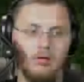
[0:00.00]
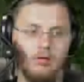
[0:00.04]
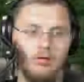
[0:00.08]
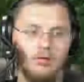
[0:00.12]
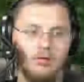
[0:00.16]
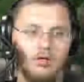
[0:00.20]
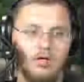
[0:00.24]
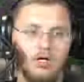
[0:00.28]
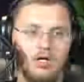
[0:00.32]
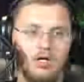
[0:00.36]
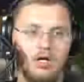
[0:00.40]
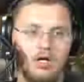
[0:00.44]

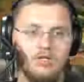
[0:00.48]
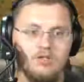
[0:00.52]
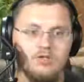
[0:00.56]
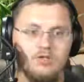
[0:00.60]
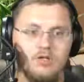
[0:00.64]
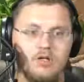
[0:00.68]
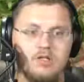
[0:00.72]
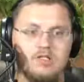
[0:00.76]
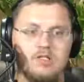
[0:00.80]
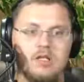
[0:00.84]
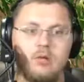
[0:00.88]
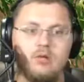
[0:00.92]
Okay, guys,
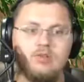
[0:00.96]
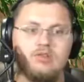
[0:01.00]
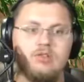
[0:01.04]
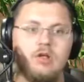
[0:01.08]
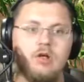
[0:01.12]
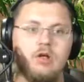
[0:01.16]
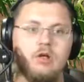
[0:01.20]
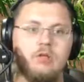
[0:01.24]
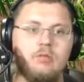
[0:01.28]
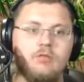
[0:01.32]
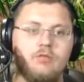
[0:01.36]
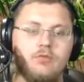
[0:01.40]
so as I was
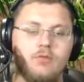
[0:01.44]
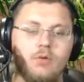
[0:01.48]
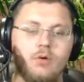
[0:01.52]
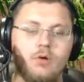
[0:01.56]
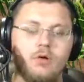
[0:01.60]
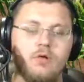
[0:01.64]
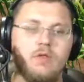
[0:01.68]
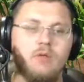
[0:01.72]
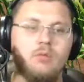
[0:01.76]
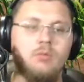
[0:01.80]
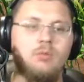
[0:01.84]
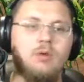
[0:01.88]
telling
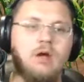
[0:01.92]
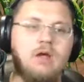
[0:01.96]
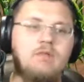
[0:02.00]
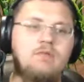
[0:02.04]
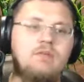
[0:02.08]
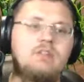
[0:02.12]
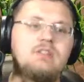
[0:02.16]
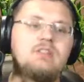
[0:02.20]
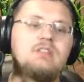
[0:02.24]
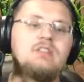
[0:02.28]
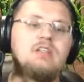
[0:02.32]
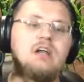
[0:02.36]
before, the
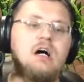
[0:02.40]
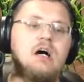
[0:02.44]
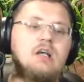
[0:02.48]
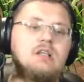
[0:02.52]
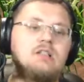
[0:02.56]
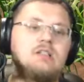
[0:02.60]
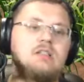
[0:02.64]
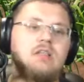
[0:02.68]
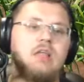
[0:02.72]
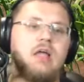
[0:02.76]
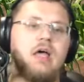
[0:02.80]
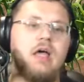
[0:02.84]
raven
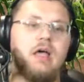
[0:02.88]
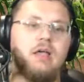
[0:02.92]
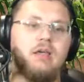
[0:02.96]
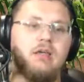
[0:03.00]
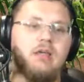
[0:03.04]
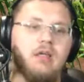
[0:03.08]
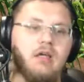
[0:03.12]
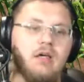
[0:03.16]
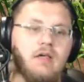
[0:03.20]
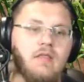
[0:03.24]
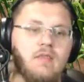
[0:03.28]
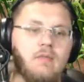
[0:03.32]
does
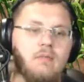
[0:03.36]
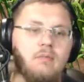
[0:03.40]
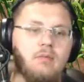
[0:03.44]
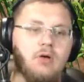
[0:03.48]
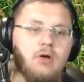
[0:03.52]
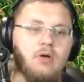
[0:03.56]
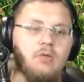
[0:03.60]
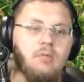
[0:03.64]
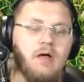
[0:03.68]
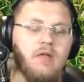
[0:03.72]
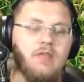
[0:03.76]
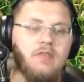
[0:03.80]
land in the
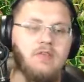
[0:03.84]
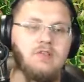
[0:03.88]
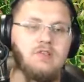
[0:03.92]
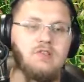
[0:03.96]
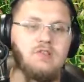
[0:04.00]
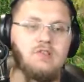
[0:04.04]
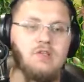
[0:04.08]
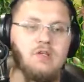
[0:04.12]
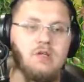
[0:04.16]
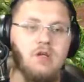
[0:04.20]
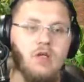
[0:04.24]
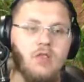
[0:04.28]
bird bath.
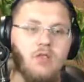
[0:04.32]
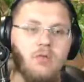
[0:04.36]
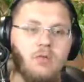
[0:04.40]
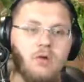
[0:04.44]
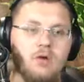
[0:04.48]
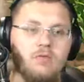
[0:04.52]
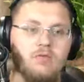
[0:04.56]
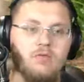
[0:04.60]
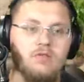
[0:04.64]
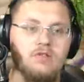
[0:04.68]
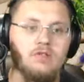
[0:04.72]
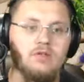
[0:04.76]
This is another
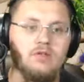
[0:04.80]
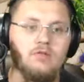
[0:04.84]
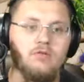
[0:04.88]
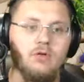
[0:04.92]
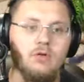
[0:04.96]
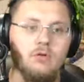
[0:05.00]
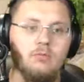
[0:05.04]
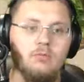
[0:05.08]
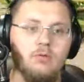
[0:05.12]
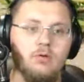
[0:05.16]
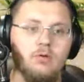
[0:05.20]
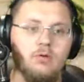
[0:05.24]
one of his
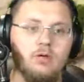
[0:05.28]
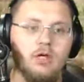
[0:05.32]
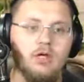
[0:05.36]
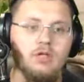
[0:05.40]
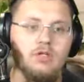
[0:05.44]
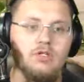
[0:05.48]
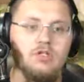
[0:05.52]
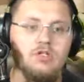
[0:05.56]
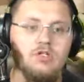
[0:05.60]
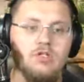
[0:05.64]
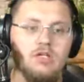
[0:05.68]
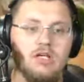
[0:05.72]
confirmed
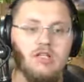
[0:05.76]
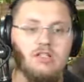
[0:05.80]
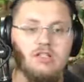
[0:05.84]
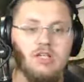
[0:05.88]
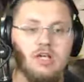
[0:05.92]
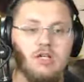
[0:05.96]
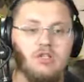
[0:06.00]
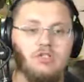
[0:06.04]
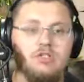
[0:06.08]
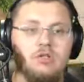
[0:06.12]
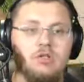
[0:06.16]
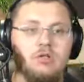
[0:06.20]
locations. It's
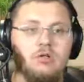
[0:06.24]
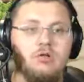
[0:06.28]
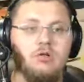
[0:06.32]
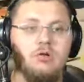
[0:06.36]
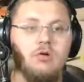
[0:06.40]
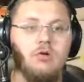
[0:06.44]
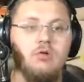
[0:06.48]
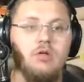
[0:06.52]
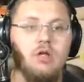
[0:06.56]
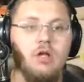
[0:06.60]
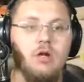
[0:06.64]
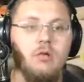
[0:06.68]
actually a
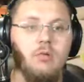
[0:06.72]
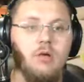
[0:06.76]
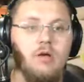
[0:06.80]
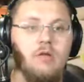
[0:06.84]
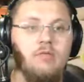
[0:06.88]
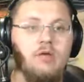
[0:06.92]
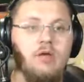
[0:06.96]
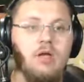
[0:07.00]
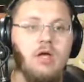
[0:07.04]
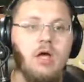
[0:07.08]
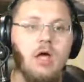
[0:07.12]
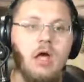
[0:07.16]
crow, not a
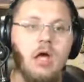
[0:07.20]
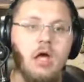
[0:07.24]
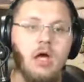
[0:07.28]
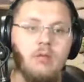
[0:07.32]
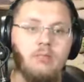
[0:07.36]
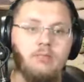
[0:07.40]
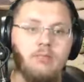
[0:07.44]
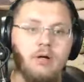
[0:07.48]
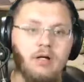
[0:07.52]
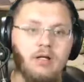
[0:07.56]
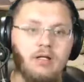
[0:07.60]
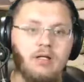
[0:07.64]
raven.
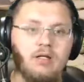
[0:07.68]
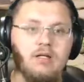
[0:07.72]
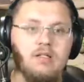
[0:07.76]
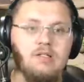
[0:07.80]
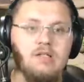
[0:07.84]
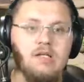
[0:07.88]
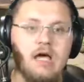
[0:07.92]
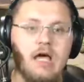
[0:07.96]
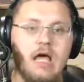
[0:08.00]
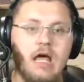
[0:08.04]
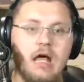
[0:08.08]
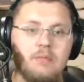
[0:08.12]
But
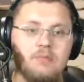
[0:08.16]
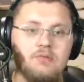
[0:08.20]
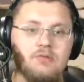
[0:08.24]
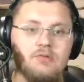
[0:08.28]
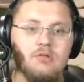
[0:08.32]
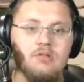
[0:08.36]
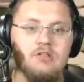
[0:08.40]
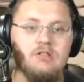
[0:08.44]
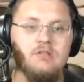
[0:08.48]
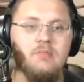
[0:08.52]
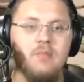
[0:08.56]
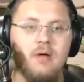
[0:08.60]
he's
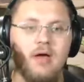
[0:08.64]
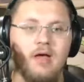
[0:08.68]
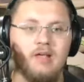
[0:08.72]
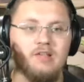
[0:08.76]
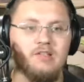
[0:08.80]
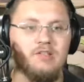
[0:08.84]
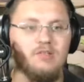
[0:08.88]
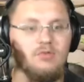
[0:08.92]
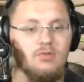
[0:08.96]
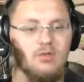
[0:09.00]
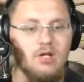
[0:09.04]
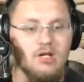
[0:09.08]
absolutely
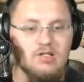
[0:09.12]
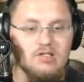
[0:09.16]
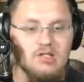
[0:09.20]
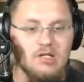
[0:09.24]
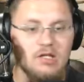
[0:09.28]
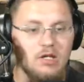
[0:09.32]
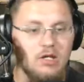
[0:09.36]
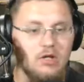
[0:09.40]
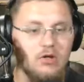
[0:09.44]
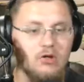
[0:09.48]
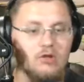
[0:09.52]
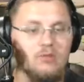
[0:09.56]
massive. You guys
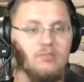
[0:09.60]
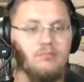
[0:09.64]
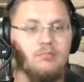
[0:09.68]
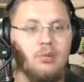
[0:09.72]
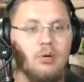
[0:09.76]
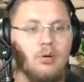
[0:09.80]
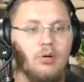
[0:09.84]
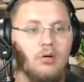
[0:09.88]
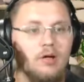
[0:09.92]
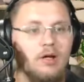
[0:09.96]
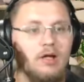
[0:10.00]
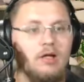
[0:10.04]
can hear him
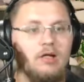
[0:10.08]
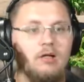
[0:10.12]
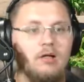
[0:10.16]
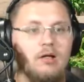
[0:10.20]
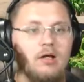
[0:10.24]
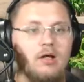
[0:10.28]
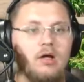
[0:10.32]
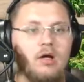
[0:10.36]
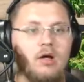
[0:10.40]
purring.